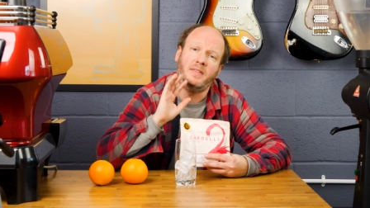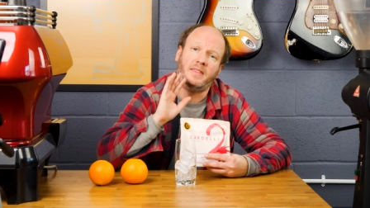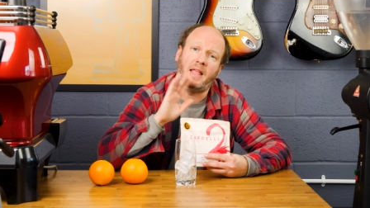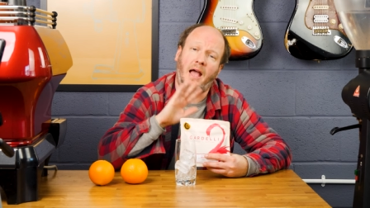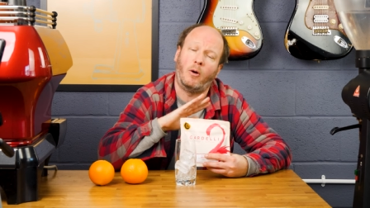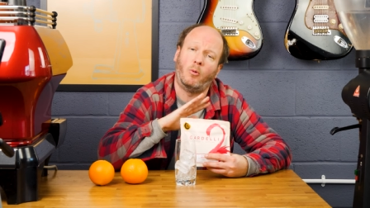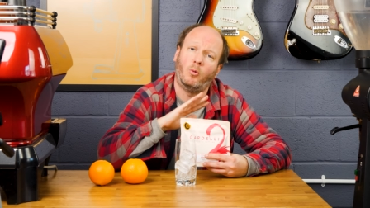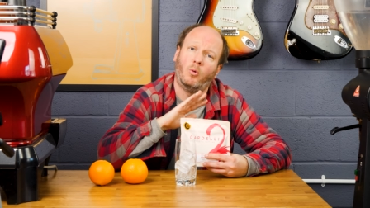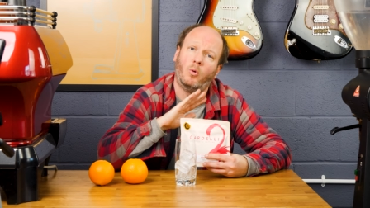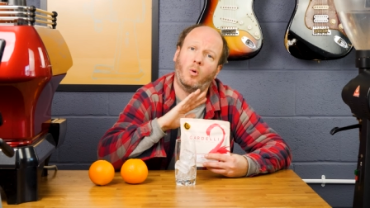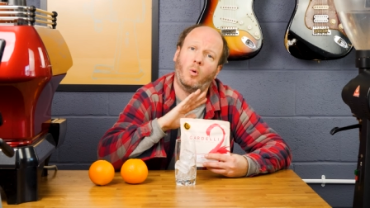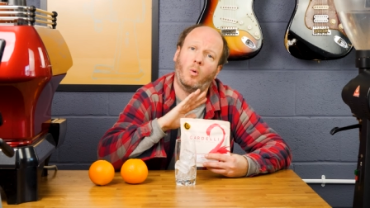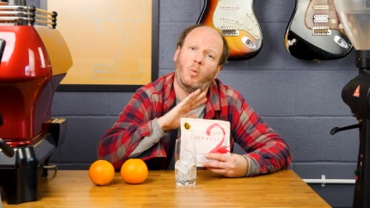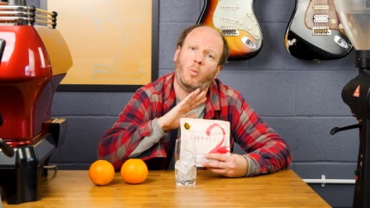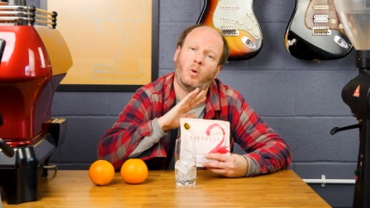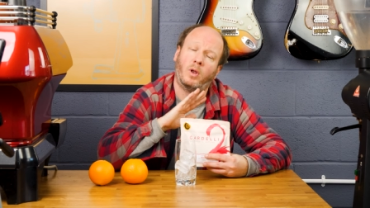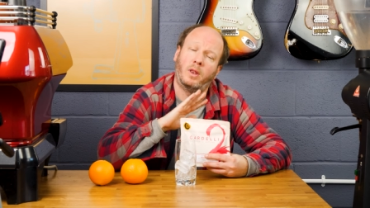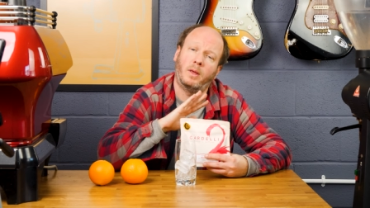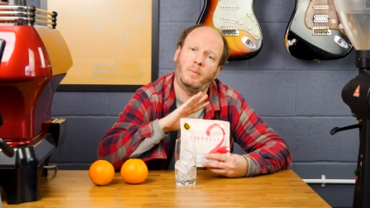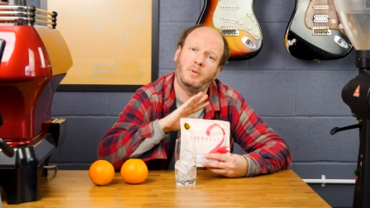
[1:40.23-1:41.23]
Now,
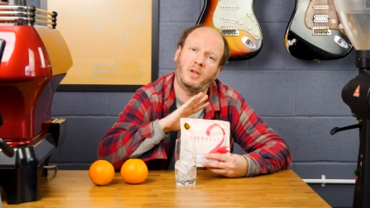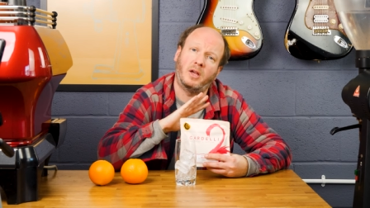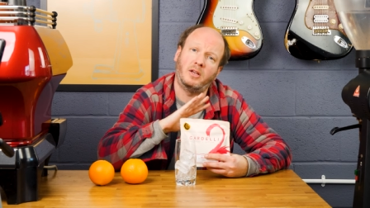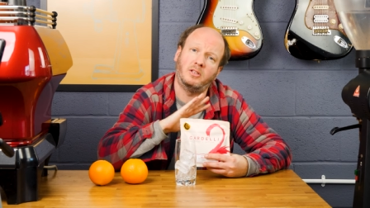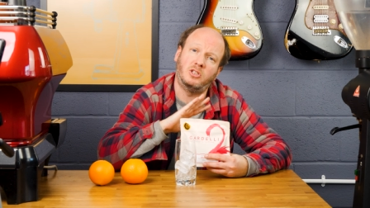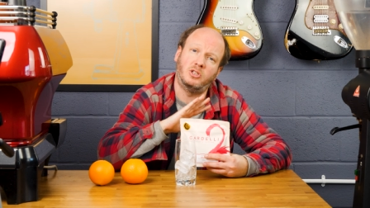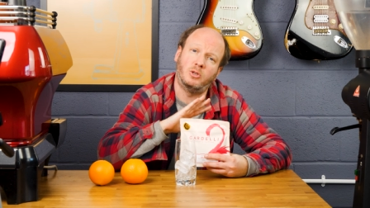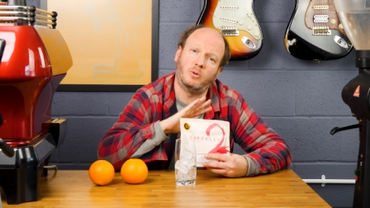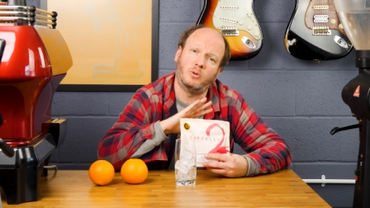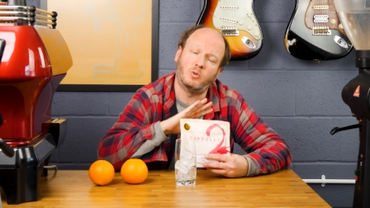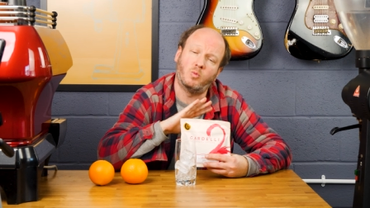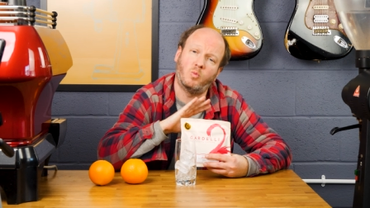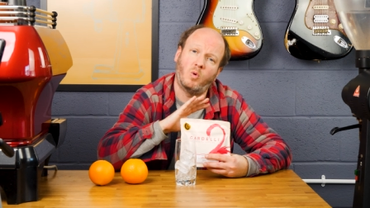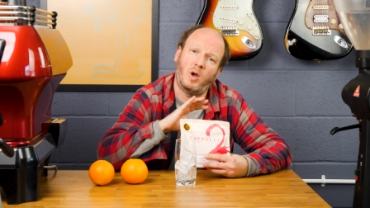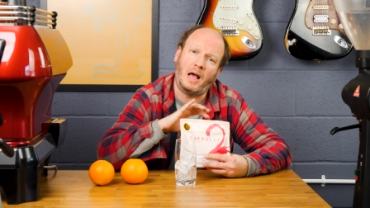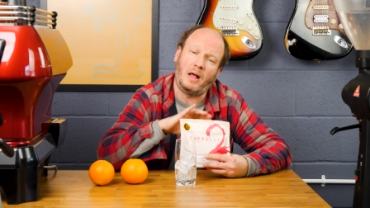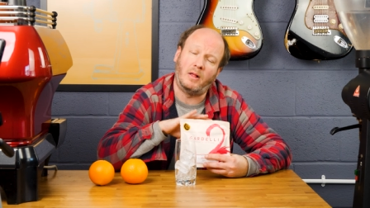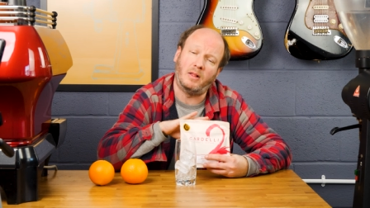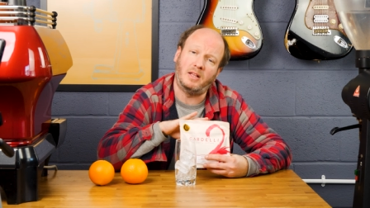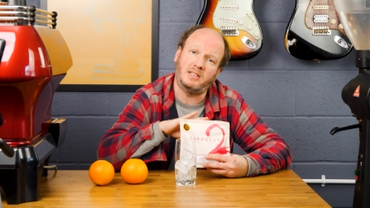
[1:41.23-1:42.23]
what I'm going to do as
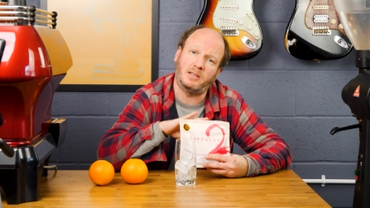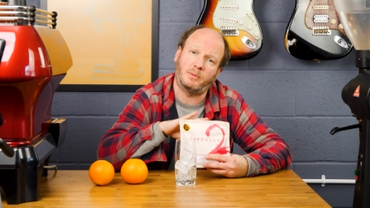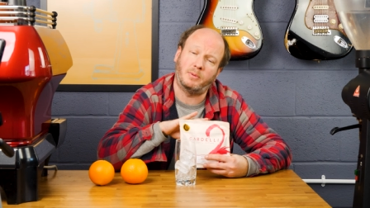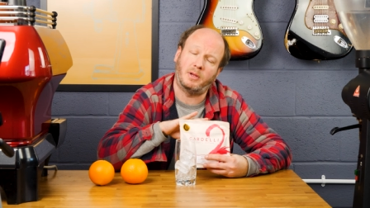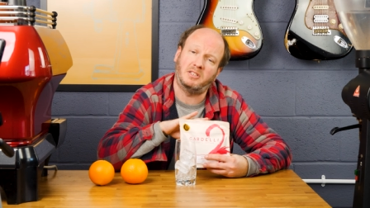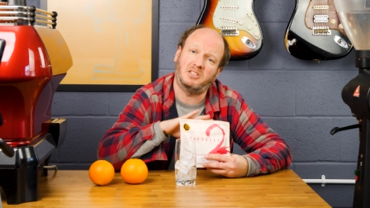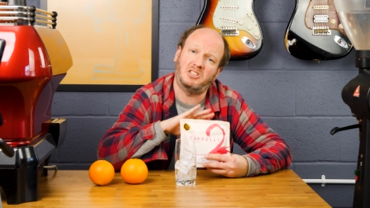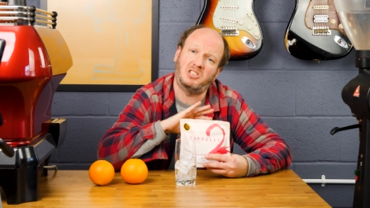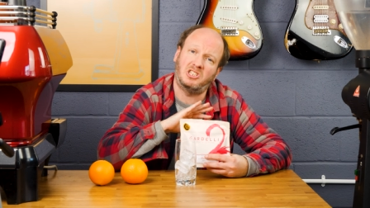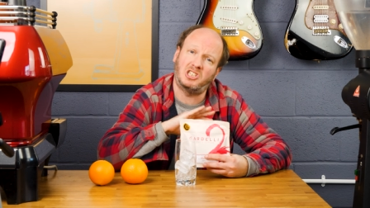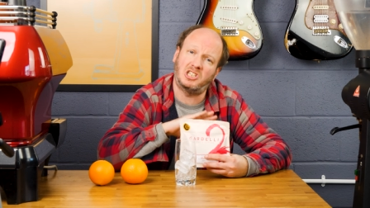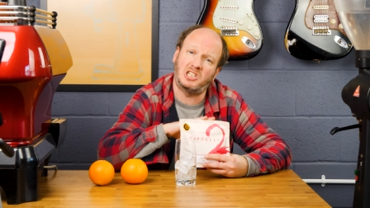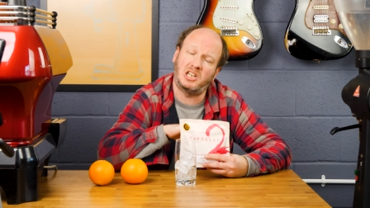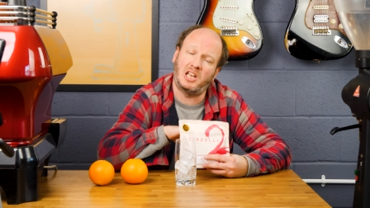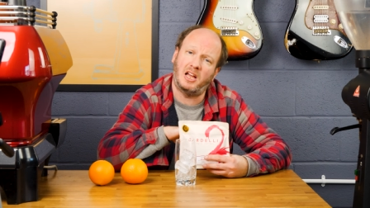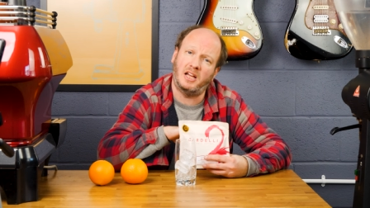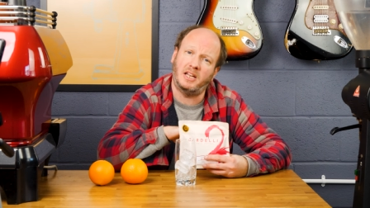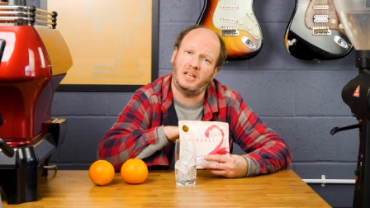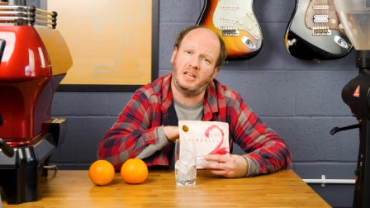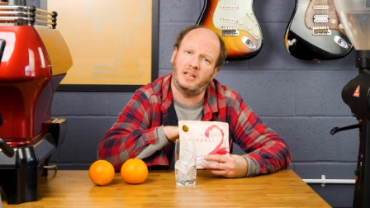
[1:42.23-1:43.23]
well is I'm going to
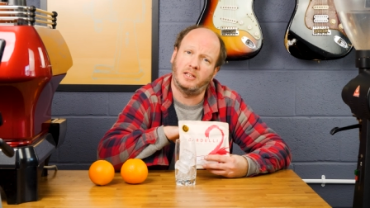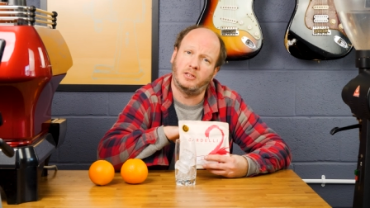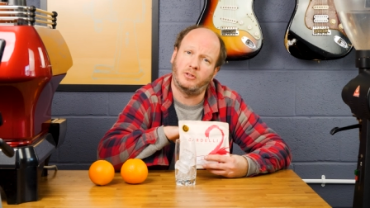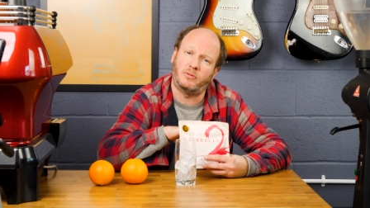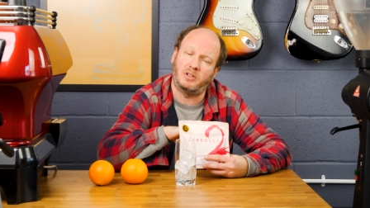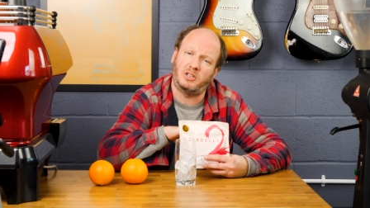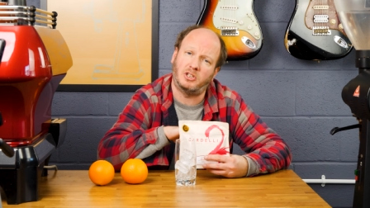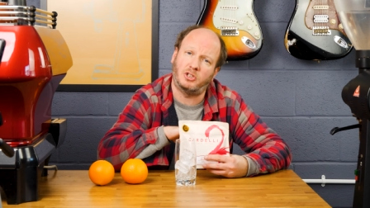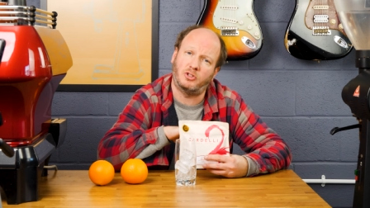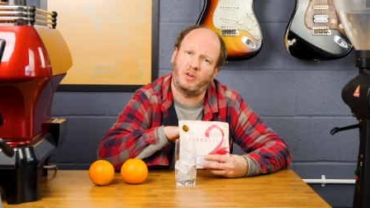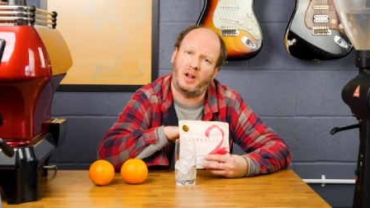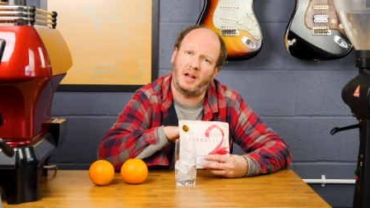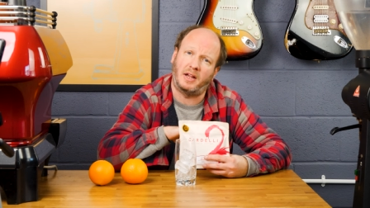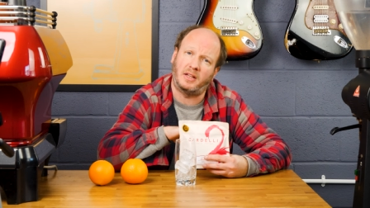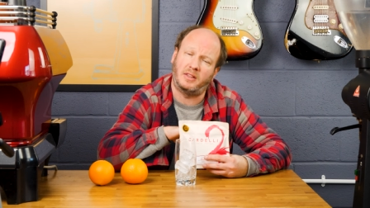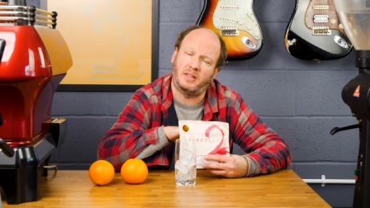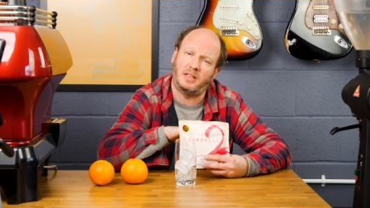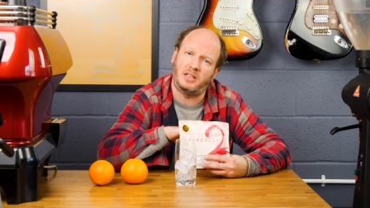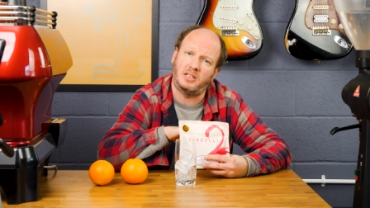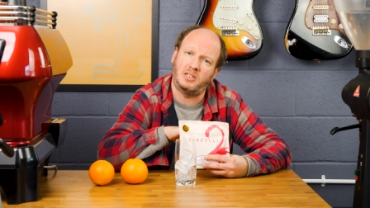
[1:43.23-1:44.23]
slightly under
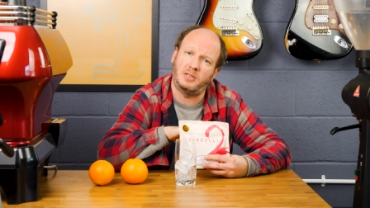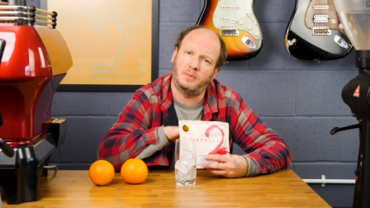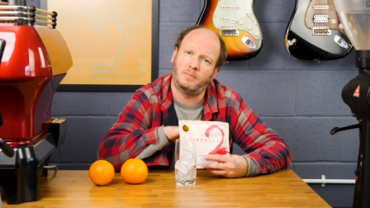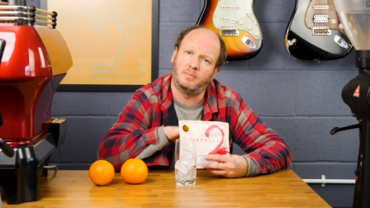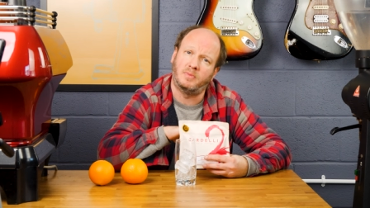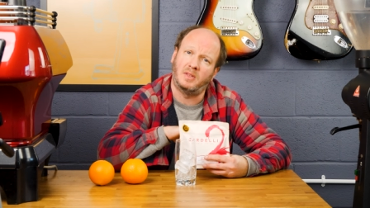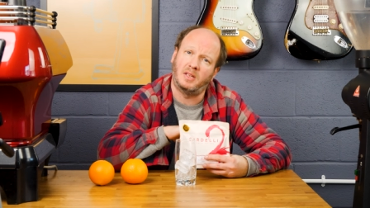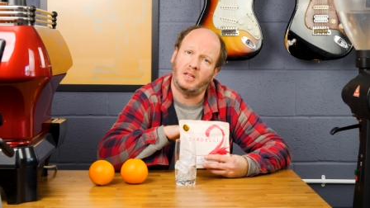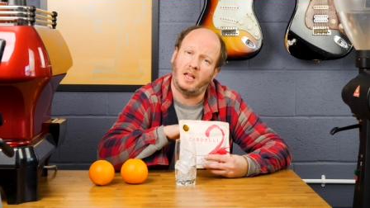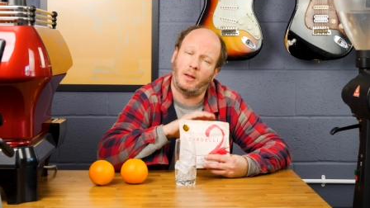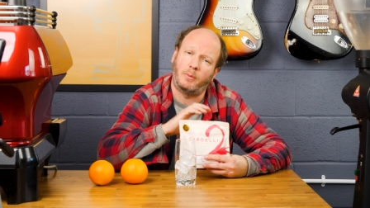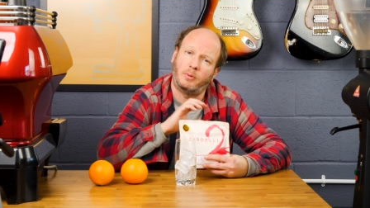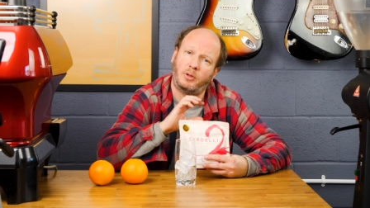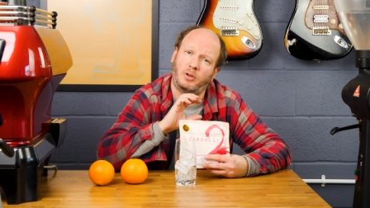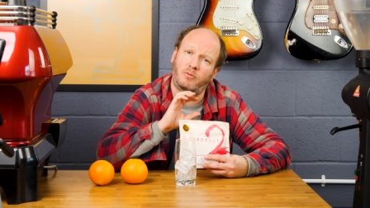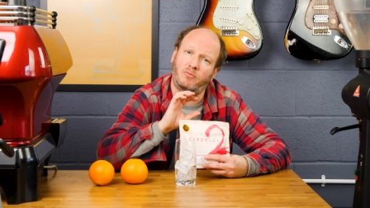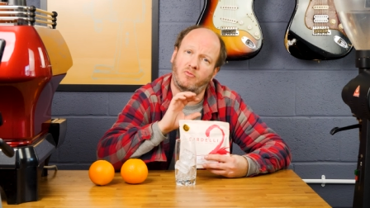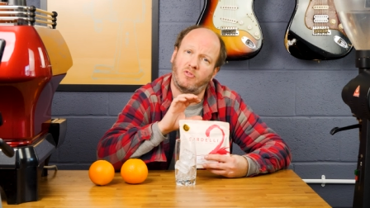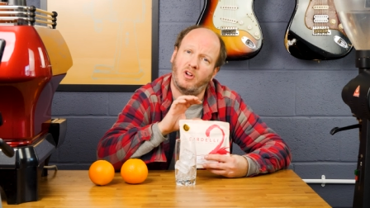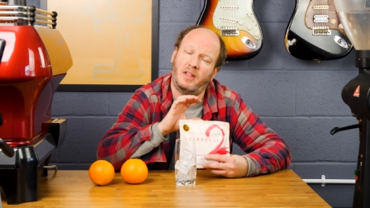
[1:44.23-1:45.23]
extract this. I'm
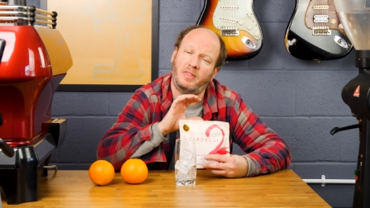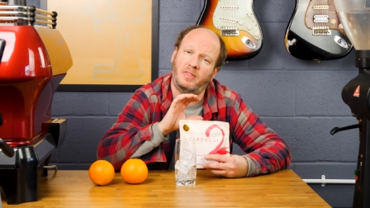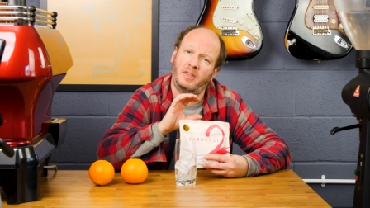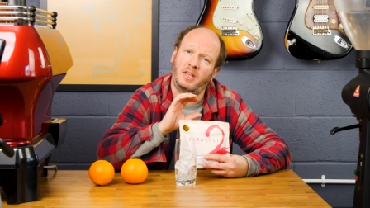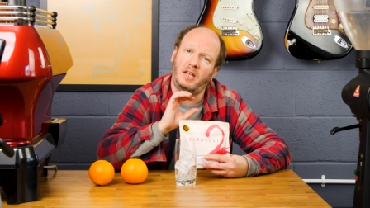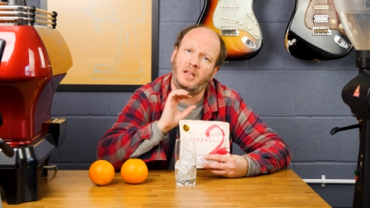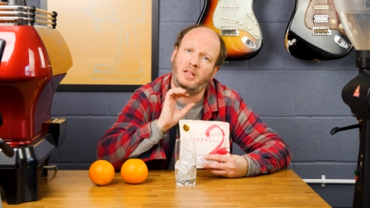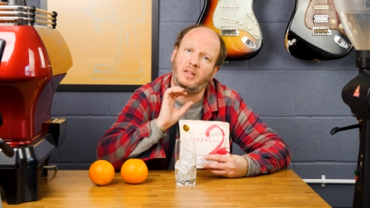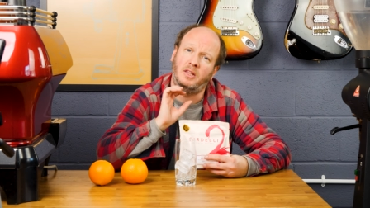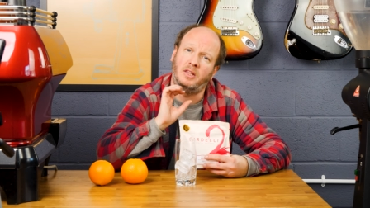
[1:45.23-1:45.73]
going to run